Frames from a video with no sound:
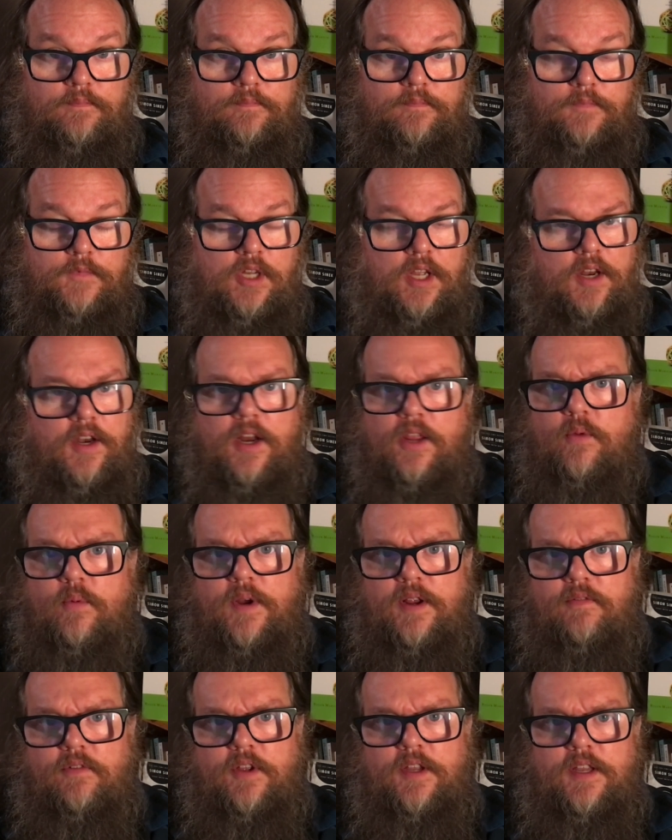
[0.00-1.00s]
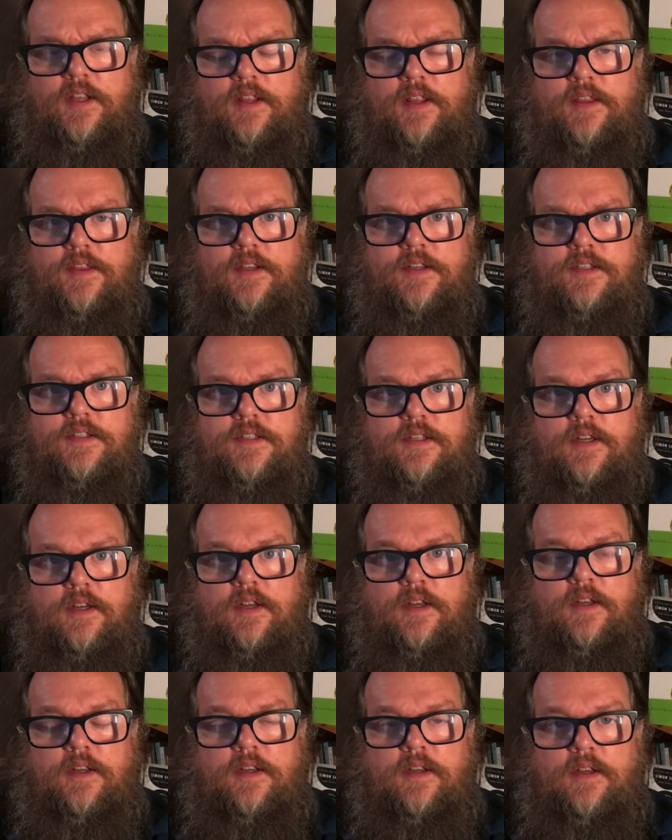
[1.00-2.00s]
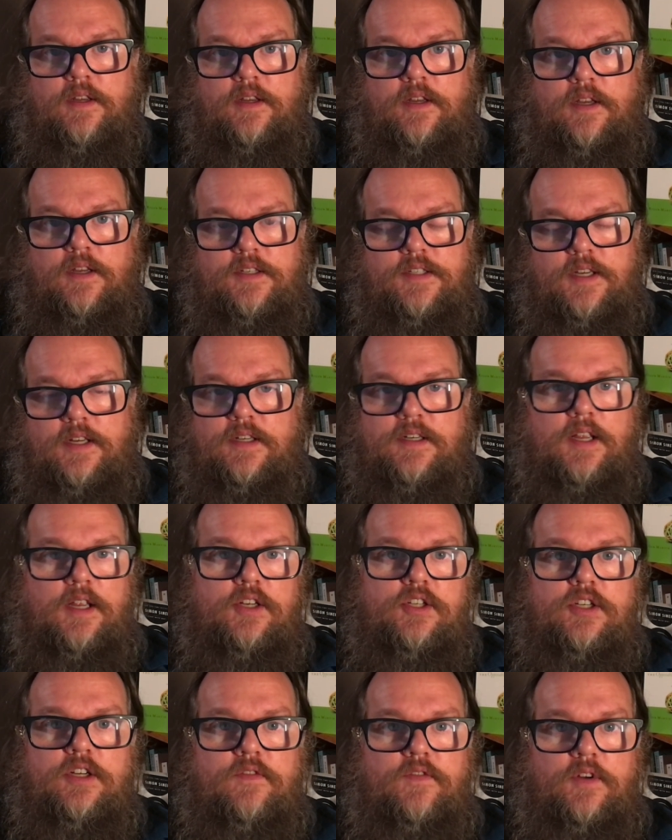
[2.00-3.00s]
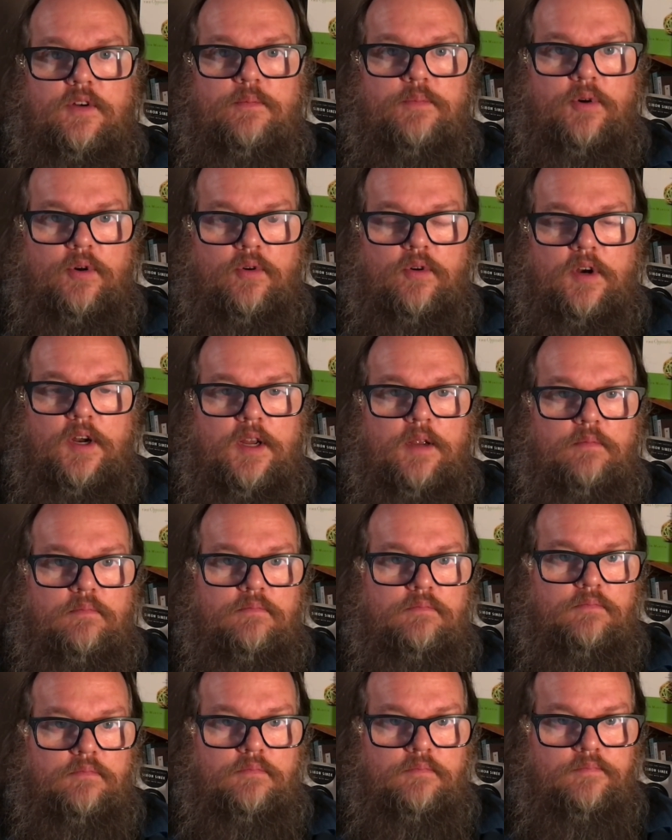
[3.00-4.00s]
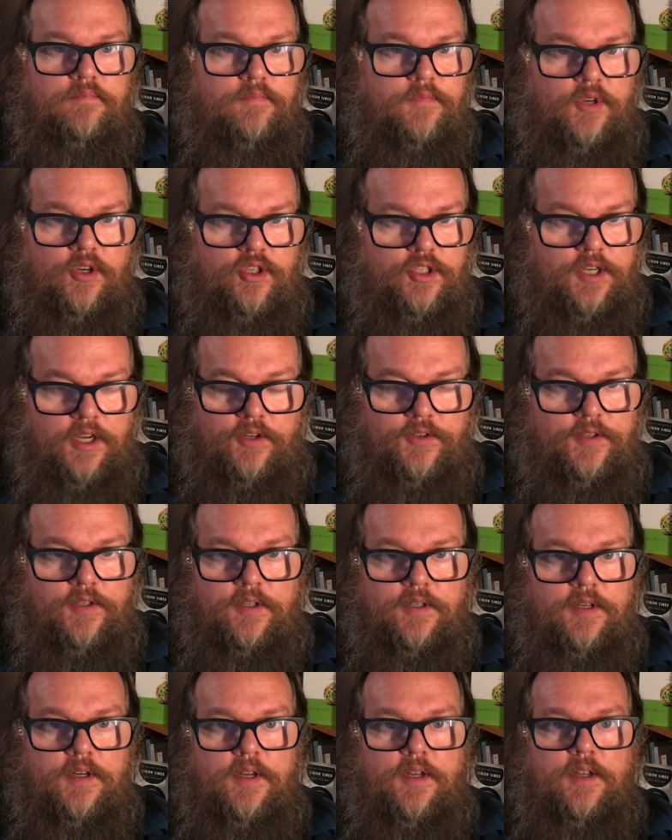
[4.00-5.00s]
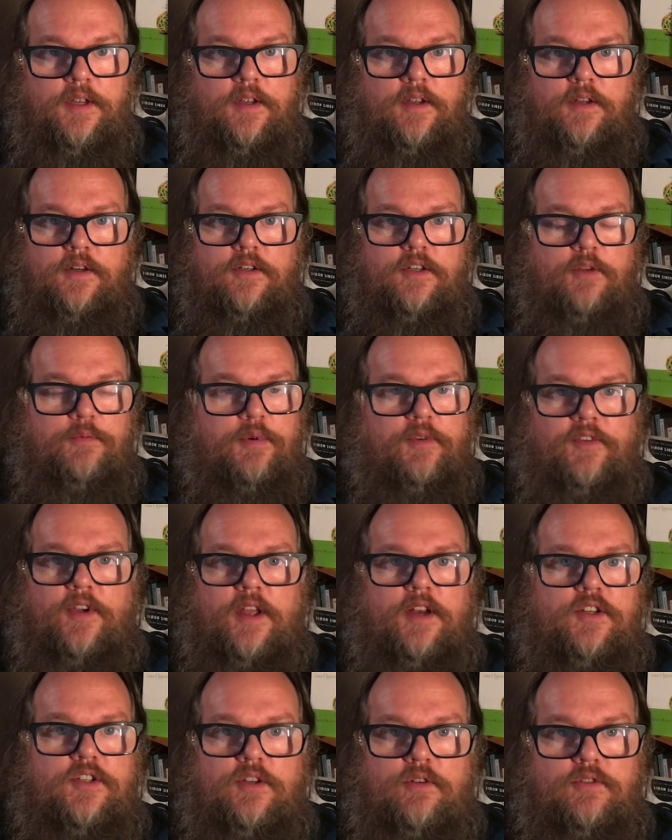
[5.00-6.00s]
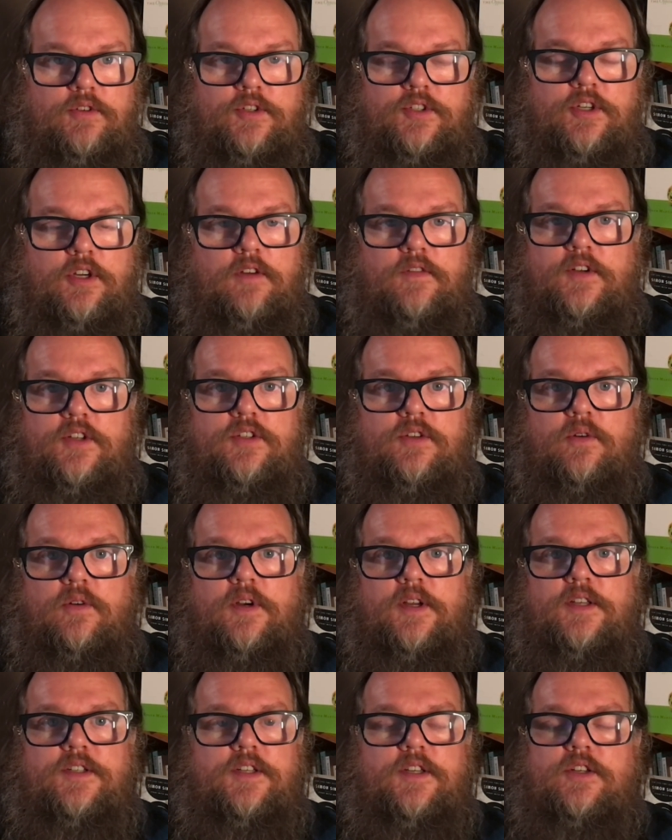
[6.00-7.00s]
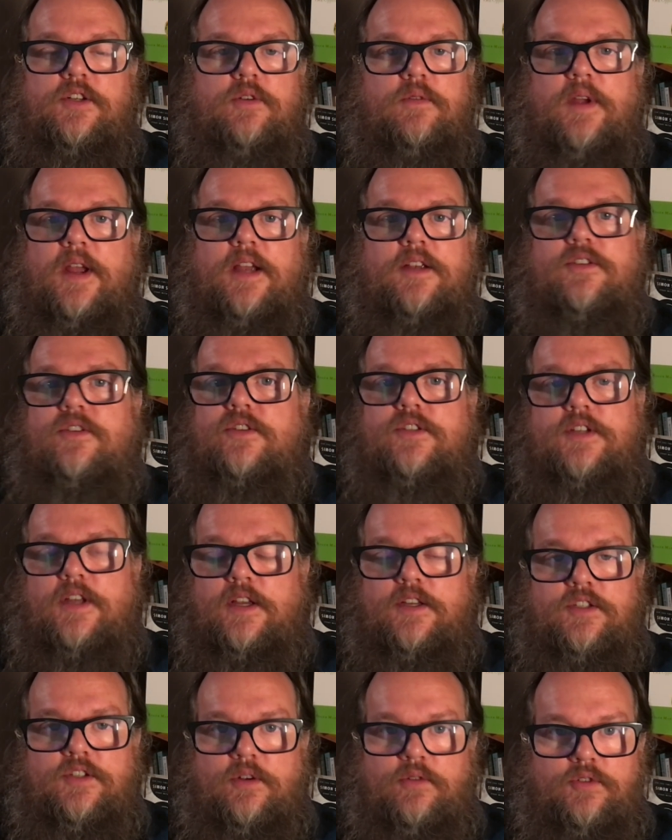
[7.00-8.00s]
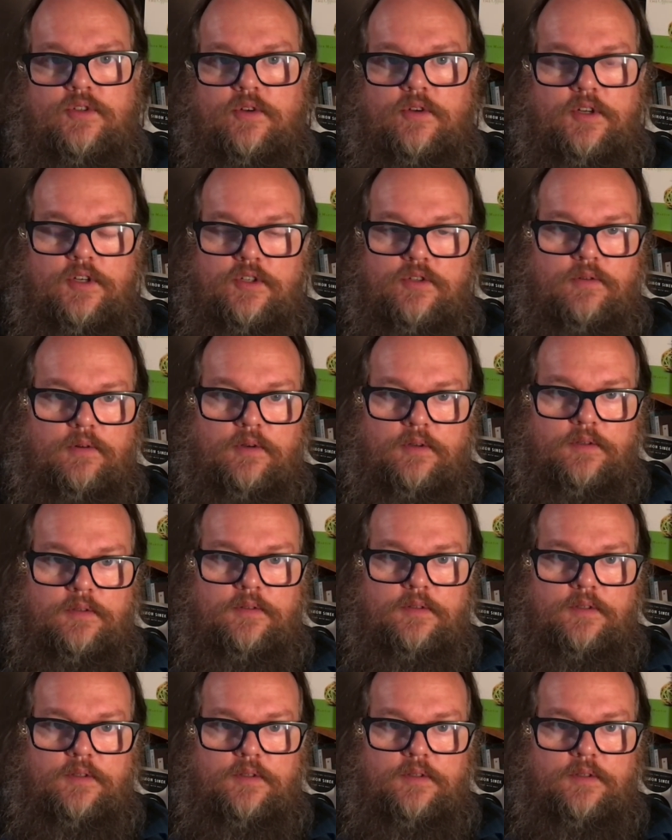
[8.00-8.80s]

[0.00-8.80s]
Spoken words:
Another way of looking at this is the intention of your program, your shelter, to provide a social service, or is it to exercise social control?